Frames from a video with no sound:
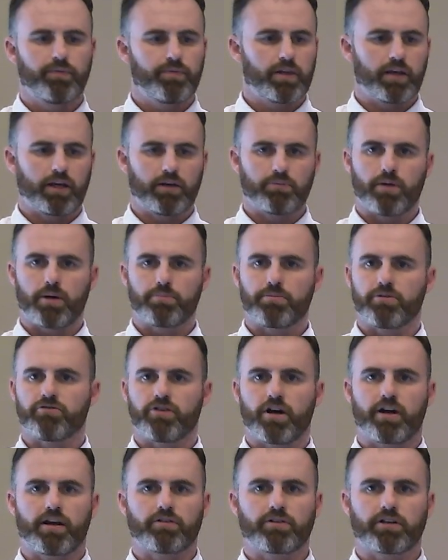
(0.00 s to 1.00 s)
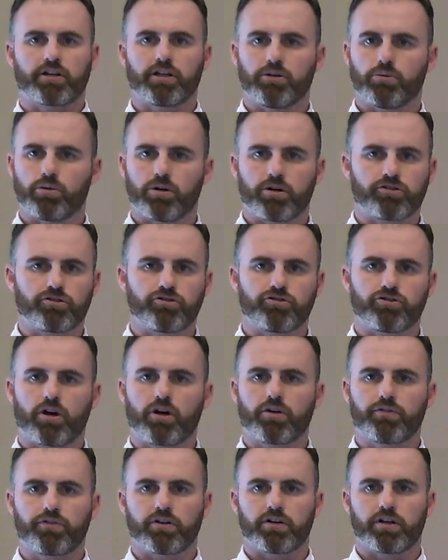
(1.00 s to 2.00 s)
He might be writing out the key words in
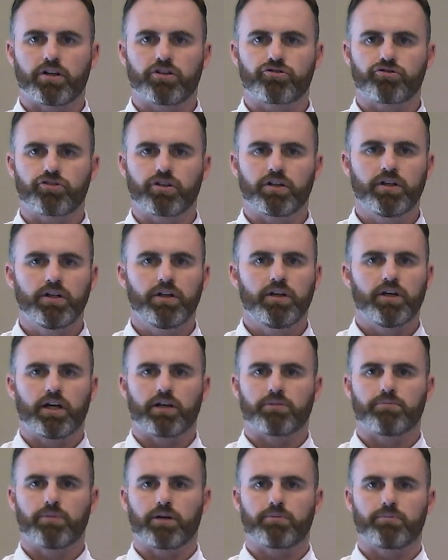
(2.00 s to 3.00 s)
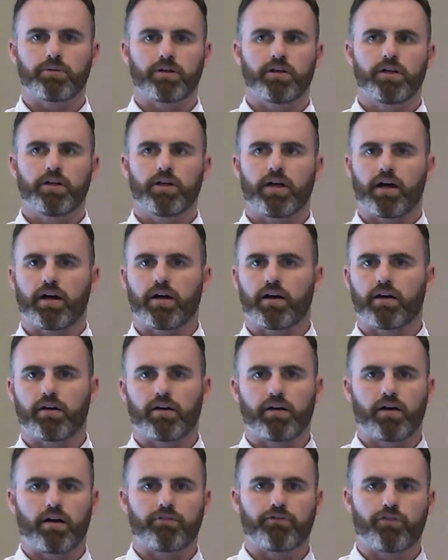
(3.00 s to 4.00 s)
geography or history. It might be
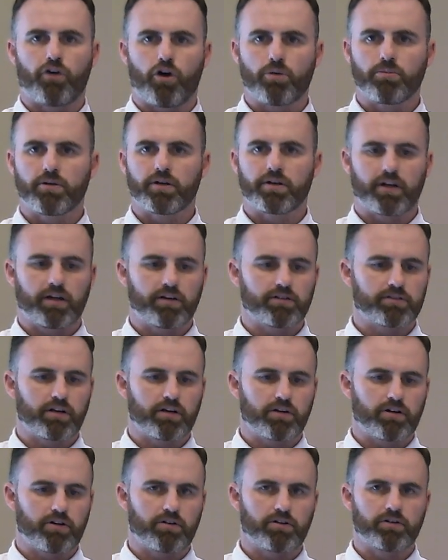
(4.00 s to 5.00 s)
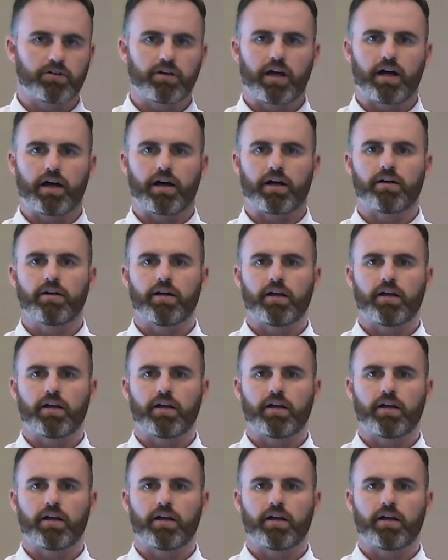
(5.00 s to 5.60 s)
a formula that he has to learn, a